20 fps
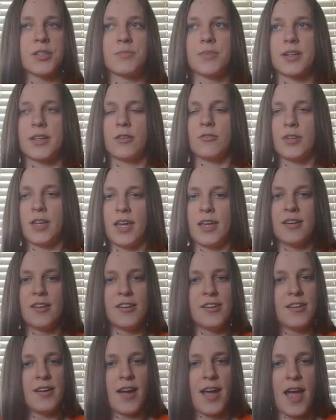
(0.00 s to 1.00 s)
I'm like, okay,
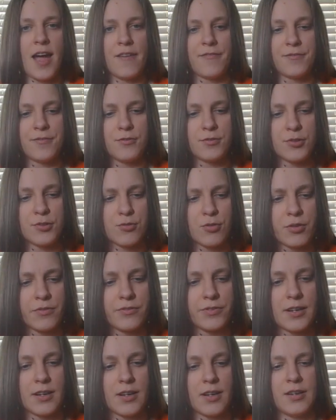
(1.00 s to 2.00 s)
I have this sort of
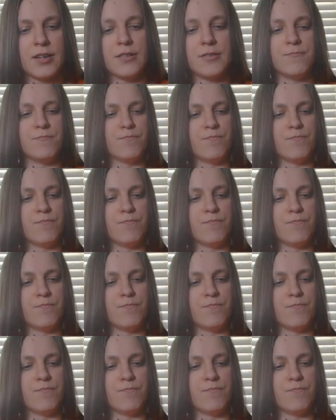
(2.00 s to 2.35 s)
like a,